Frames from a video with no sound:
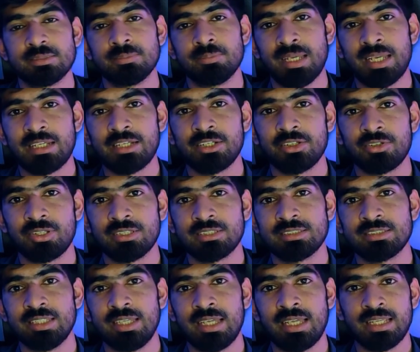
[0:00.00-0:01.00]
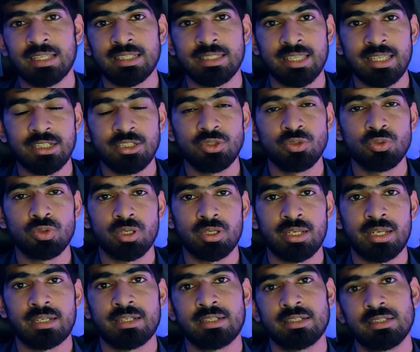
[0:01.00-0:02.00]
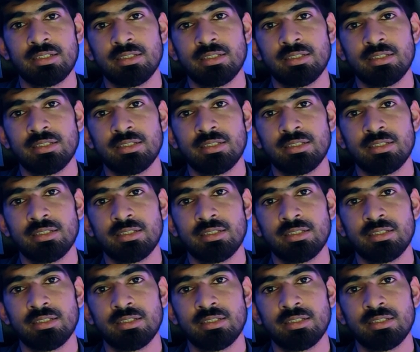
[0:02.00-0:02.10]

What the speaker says: MAC address, and then you connect